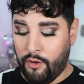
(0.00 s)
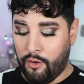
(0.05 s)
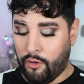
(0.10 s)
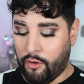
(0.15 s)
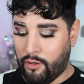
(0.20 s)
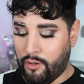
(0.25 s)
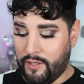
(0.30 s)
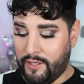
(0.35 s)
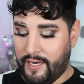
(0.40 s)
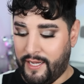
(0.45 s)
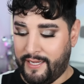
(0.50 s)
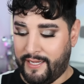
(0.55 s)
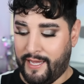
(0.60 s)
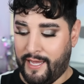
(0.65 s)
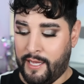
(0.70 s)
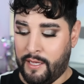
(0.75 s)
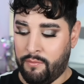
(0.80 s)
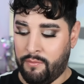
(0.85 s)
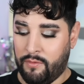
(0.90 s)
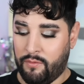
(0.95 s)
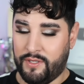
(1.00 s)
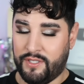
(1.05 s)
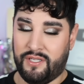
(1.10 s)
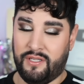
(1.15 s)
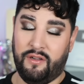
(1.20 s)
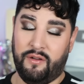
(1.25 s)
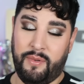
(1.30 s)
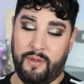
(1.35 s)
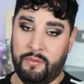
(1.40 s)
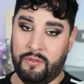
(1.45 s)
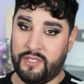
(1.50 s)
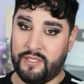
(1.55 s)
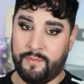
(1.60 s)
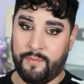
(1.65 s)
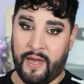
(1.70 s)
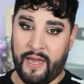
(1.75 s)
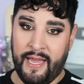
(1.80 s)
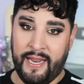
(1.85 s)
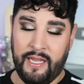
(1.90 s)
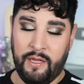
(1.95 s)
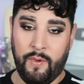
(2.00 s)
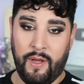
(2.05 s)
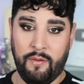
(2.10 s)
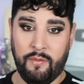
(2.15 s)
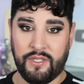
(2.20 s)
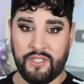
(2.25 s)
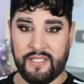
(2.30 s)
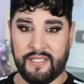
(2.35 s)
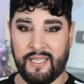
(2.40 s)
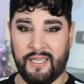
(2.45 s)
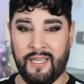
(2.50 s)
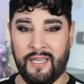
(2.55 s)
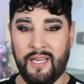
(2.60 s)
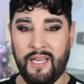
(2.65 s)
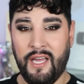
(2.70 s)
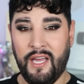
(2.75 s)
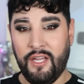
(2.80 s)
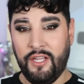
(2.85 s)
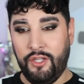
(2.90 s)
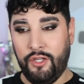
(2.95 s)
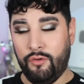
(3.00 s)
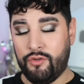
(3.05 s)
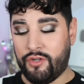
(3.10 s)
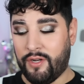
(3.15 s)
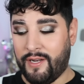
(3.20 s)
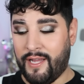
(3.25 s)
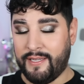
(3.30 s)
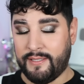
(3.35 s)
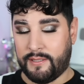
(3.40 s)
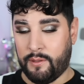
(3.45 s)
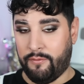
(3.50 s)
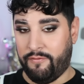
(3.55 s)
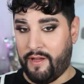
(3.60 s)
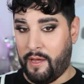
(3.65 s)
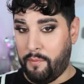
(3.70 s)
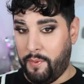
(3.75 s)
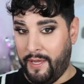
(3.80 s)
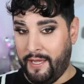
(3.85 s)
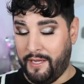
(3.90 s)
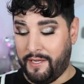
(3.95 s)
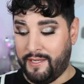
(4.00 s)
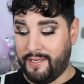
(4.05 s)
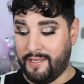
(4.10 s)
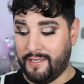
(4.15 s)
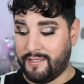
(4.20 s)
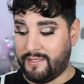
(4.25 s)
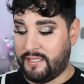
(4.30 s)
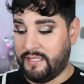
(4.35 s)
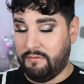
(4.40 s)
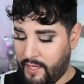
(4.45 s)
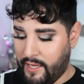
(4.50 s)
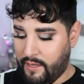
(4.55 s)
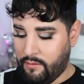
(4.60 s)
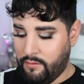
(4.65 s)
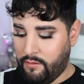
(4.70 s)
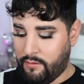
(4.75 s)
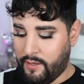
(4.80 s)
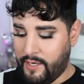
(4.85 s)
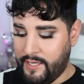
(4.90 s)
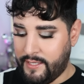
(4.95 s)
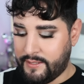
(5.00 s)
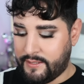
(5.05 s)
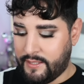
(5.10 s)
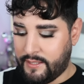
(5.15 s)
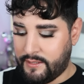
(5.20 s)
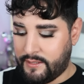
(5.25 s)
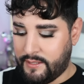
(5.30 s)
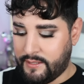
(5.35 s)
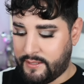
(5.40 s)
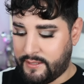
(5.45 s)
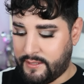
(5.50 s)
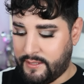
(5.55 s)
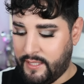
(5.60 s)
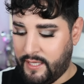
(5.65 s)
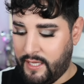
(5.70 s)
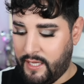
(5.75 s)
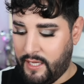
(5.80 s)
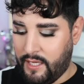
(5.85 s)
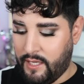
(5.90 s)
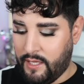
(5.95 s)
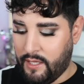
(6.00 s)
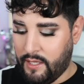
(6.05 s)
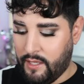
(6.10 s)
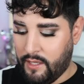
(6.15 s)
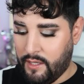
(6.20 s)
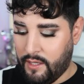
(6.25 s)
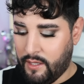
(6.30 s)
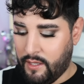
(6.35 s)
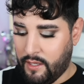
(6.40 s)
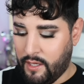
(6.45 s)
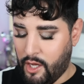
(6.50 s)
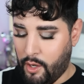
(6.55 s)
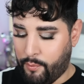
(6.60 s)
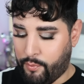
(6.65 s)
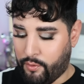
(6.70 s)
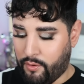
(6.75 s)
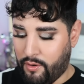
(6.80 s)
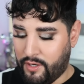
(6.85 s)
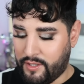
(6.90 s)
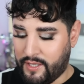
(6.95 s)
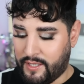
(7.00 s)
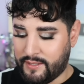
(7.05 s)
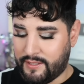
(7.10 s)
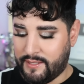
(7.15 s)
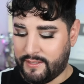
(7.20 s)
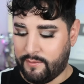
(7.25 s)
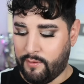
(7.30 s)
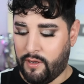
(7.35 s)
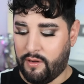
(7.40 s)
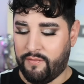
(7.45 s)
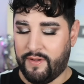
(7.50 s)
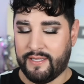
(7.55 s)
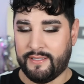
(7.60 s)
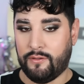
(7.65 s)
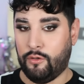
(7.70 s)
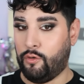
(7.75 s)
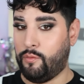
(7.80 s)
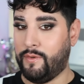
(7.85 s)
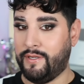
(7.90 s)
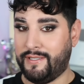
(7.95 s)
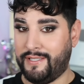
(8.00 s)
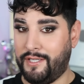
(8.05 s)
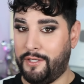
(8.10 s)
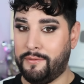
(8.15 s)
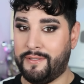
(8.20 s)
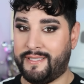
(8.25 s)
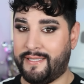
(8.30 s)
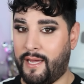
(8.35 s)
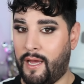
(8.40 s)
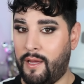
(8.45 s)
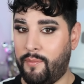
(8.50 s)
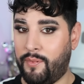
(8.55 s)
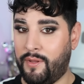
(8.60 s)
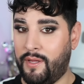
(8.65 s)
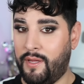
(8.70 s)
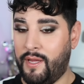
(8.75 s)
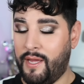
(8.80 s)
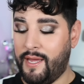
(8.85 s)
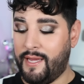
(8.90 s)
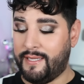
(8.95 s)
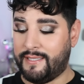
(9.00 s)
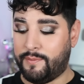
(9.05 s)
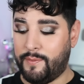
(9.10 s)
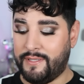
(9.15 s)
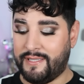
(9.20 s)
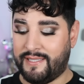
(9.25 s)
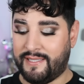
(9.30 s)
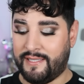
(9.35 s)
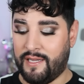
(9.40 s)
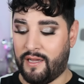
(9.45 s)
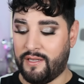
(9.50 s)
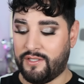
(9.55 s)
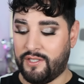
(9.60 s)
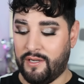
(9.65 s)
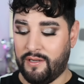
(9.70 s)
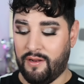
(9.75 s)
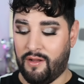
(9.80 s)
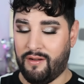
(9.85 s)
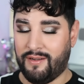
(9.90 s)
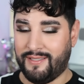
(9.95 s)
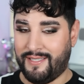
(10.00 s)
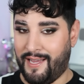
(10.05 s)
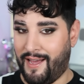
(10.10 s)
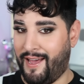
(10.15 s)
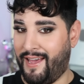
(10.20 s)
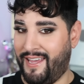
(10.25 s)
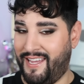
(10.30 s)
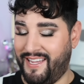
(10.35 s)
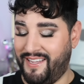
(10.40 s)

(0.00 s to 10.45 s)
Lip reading: or like, which a lot of people just buy anyway, which is gonna neutralize some of that pinkness. How great is it to see a product as well that's almost used up? It's been such a long time